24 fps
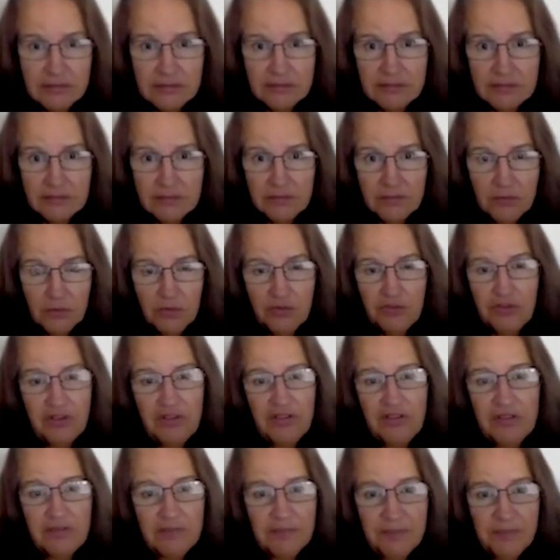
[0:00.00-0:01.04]
or just
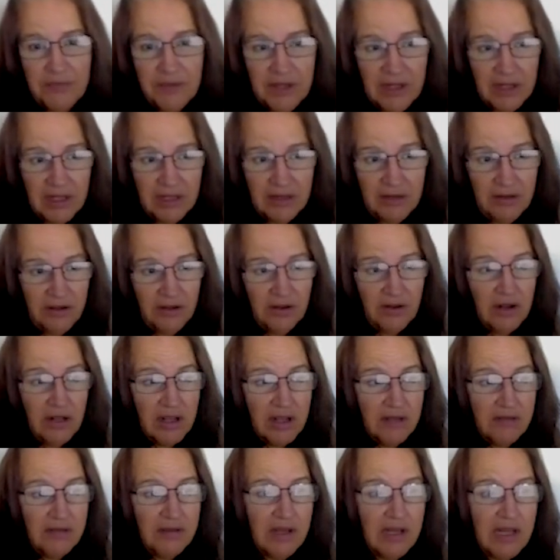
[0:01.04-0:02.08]
like, you know, like I
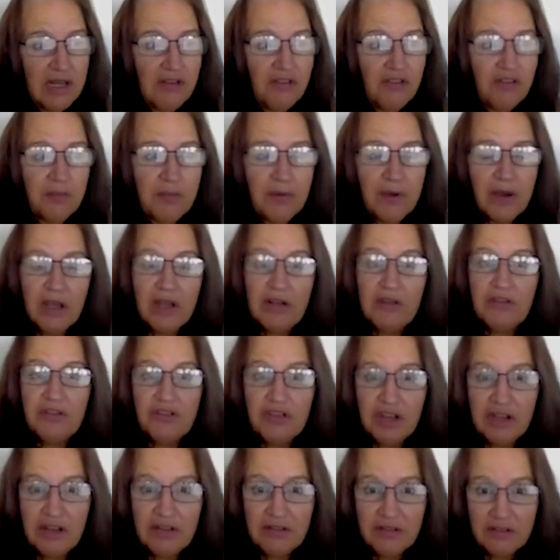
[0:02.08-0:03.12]
said, inspired to
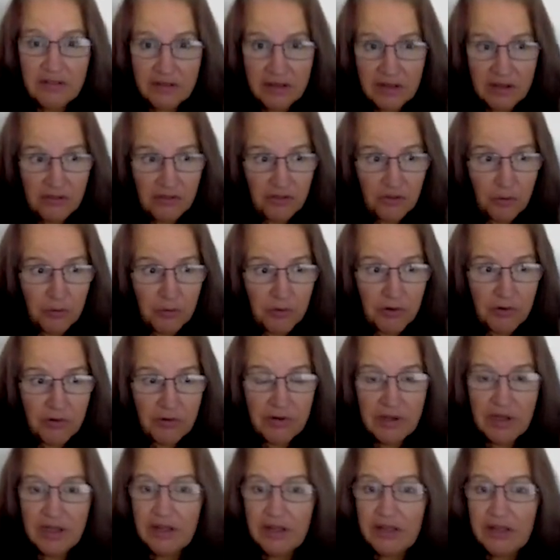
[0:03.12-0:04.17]
chase a certain job or career,
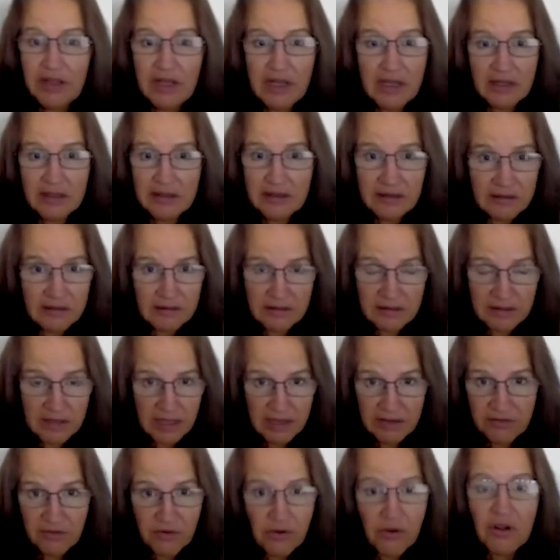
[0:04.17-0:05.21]
then it's
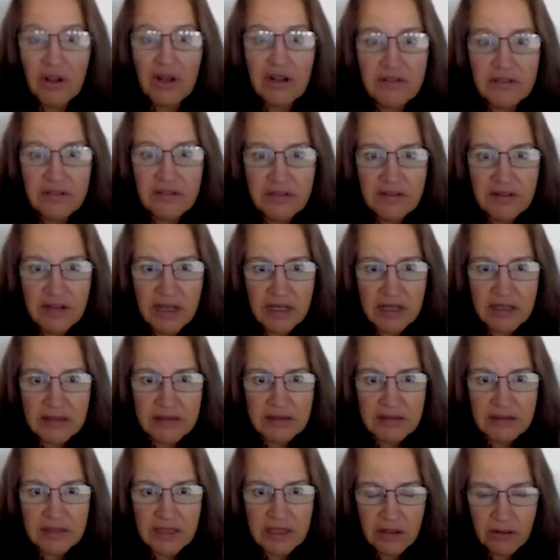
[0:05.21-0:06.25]
not going to stick.
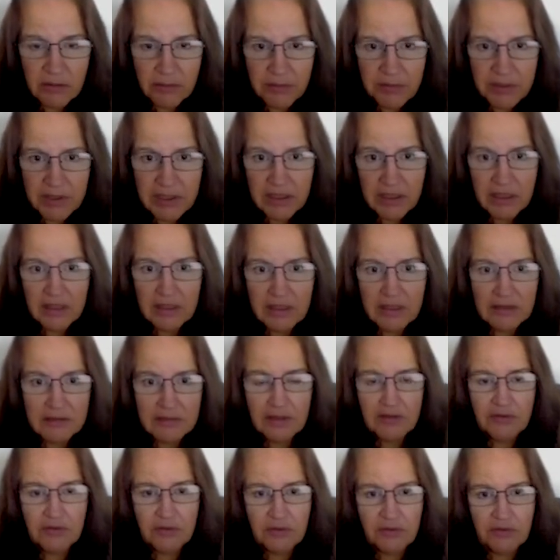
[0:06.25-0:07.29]
It'll be a sort
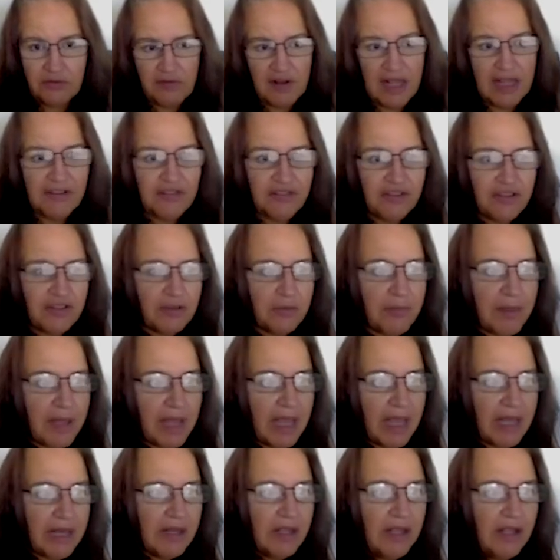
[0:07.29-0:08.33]
of flash in the pan.
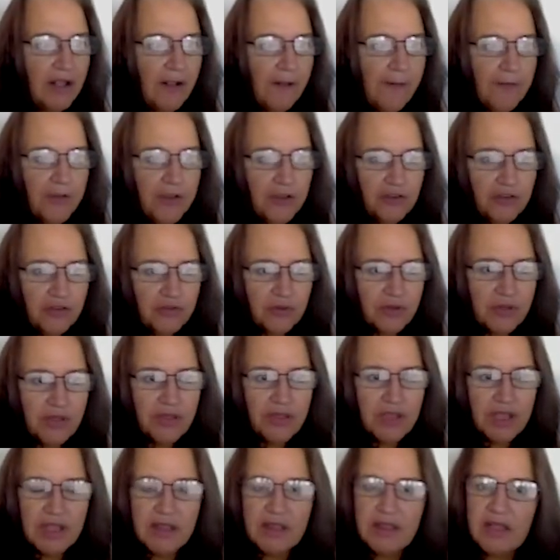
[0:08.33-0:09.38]
So I think
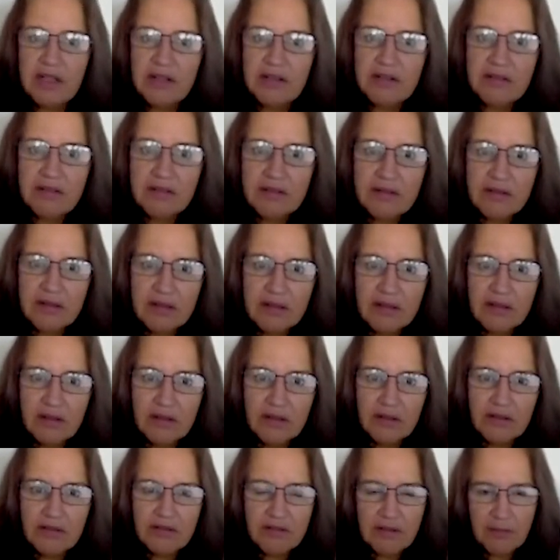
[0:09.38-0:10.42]
that's
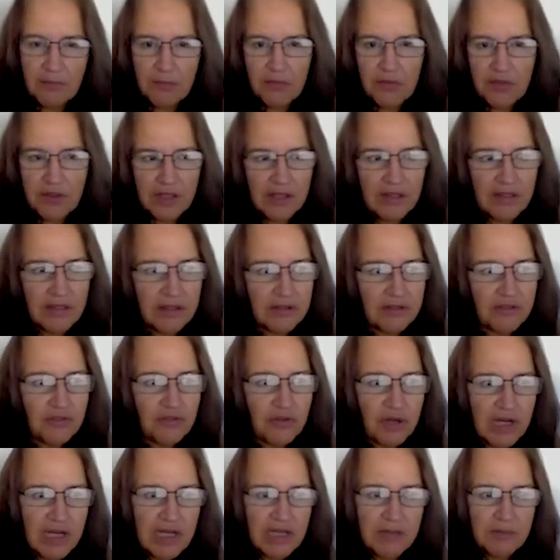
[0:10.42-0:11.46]
something that
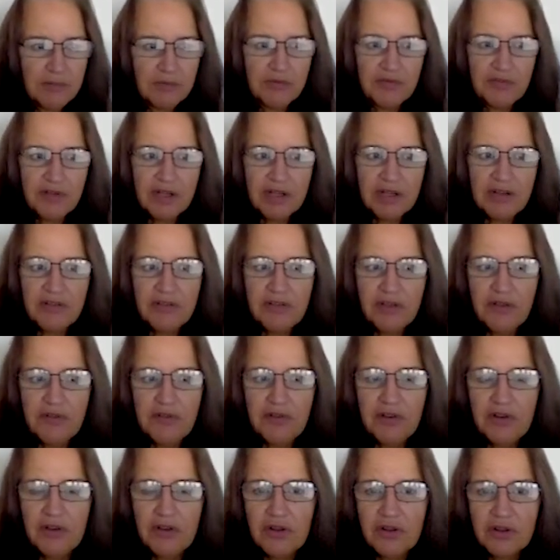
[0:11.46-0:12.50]
training providers
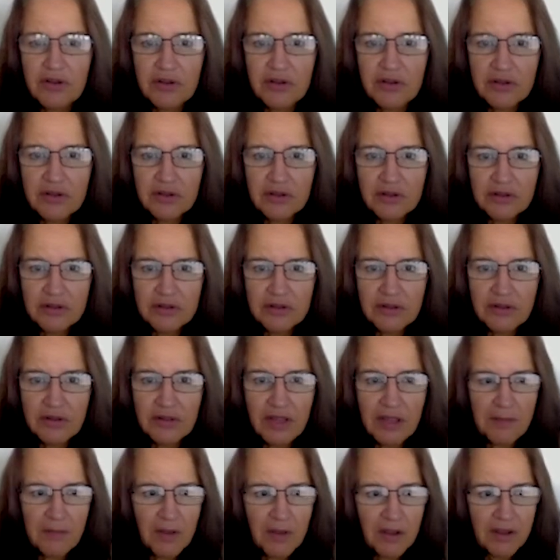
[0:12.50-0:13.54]
overlook. They
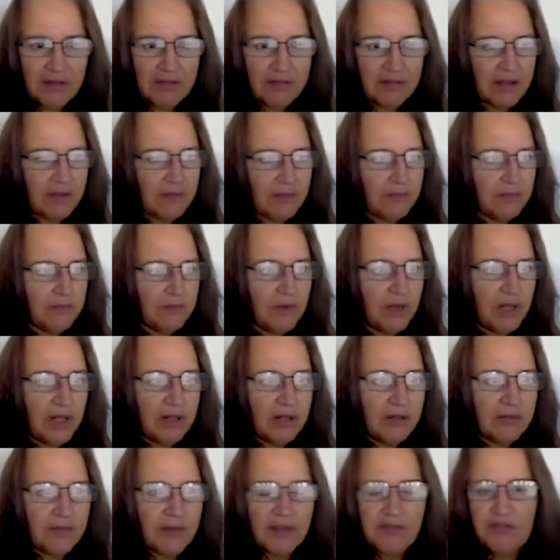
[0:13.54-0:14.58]
might say, well,
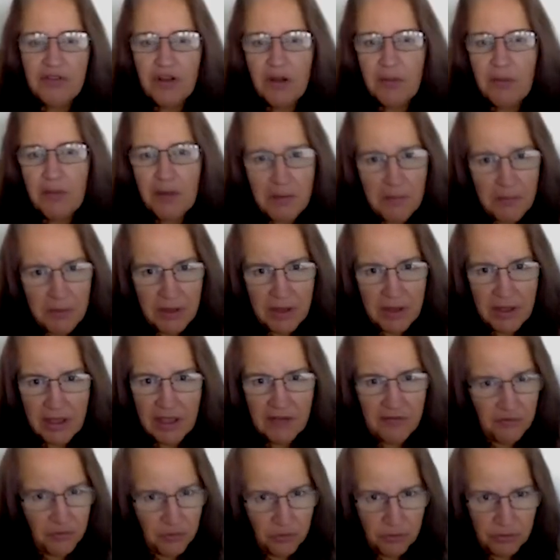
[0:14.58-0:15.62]
I've done my bit, I've
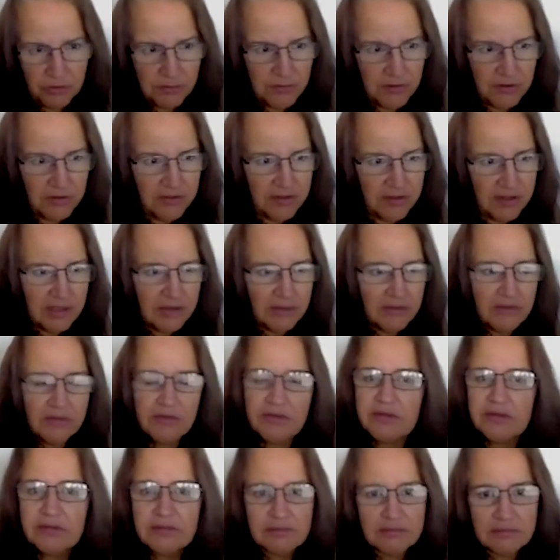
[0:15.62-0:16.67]
taught them the skills,
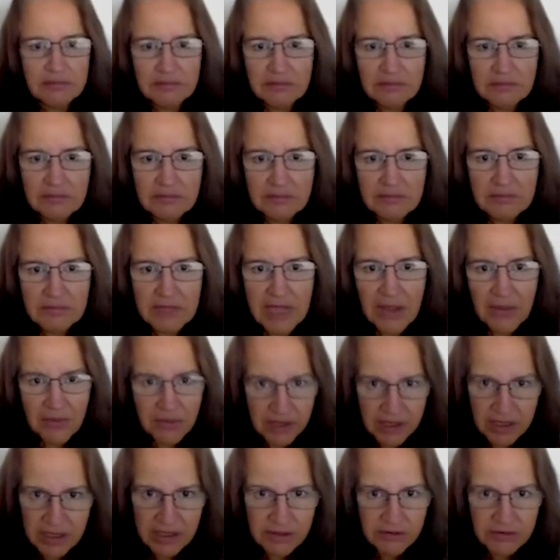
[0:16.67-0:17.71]
now they
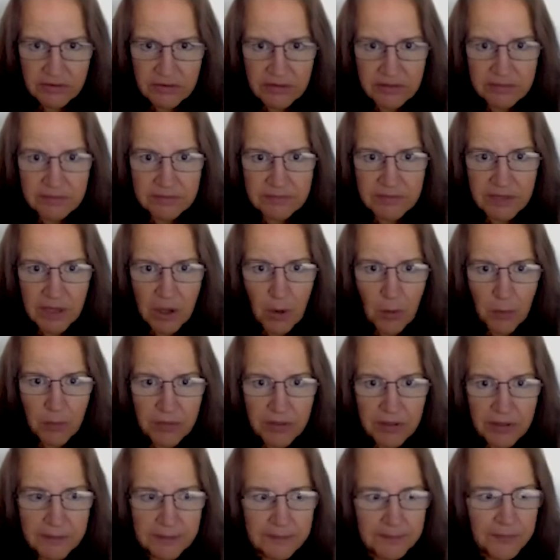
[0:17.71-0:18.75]
need to get on with it.
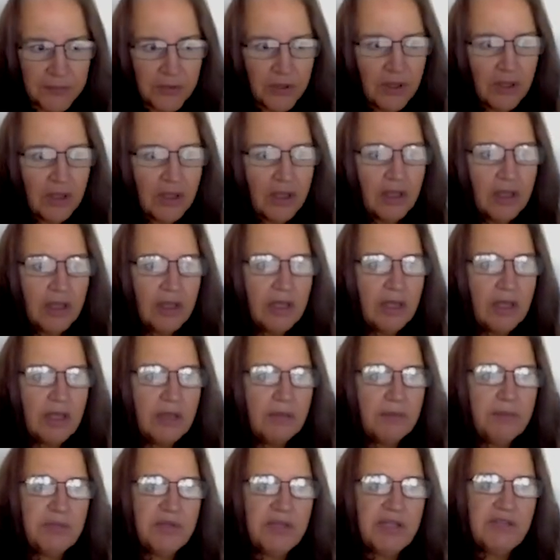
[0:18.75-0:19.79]
But
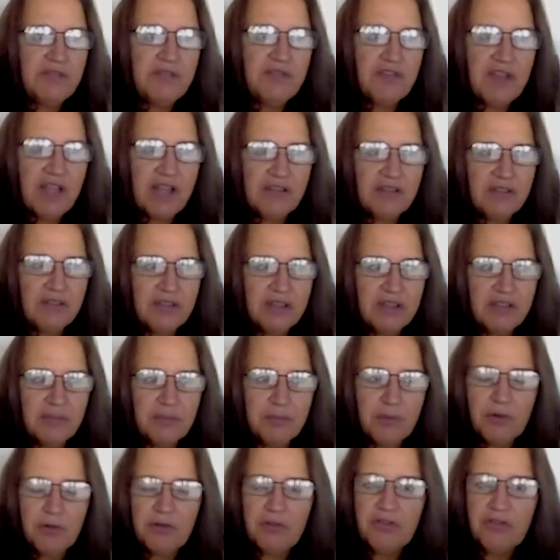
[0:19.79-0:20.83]
in fact, I think it's
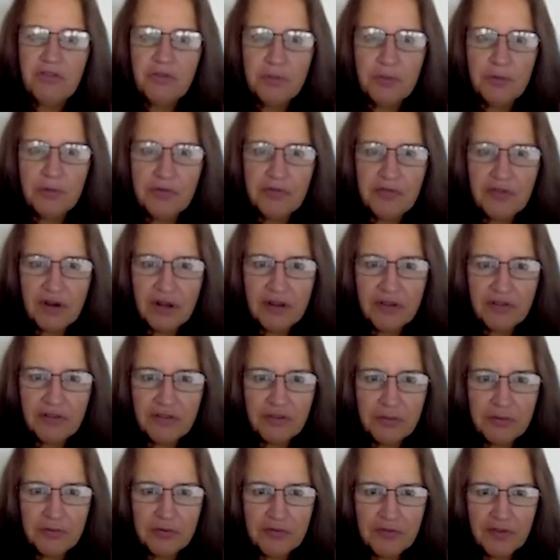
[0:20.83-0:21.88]
possible for us to
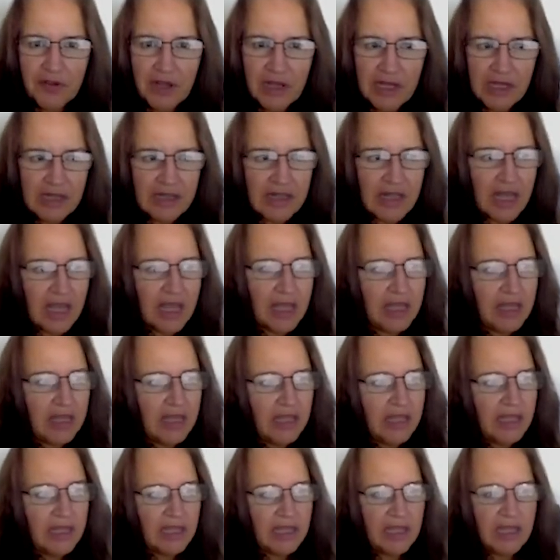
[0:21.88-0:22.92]
provide that
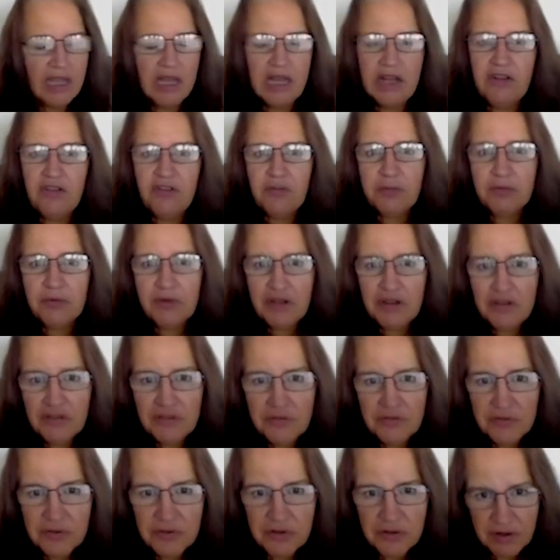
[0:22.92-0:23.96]
inspiration for
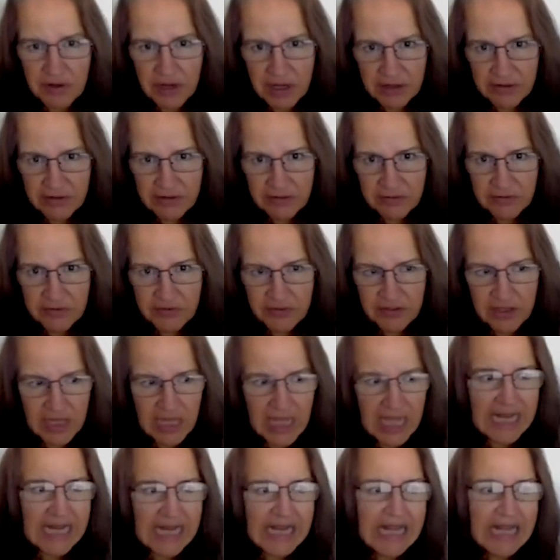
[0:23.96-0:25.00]
creativity,
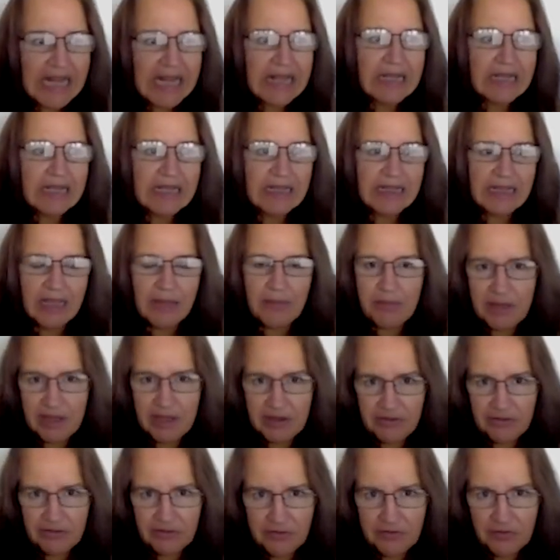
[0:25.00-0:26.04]
ignite that
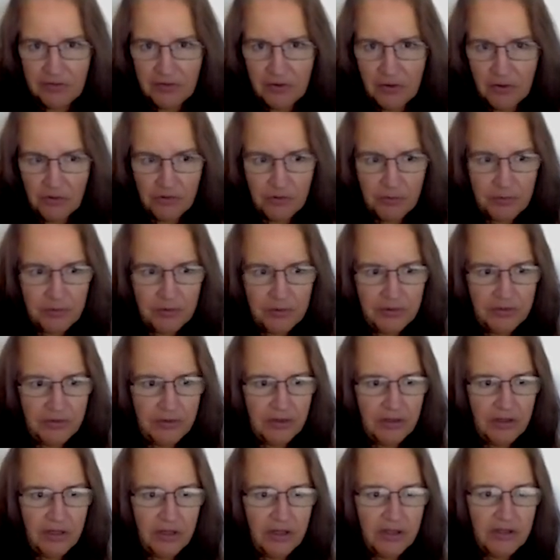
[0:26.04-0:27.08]
passion for
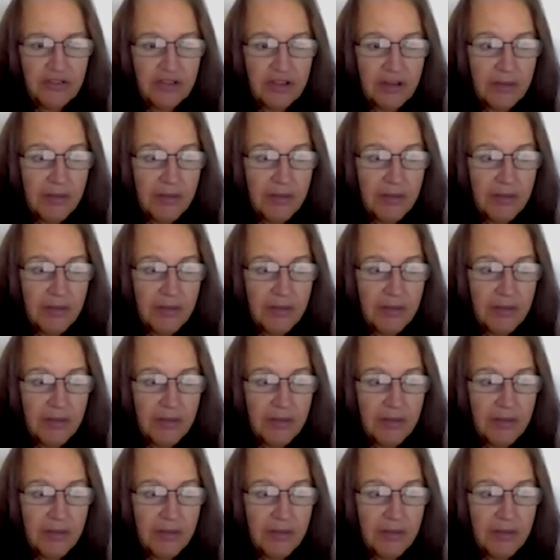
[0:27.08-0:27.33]
entrepreneurship,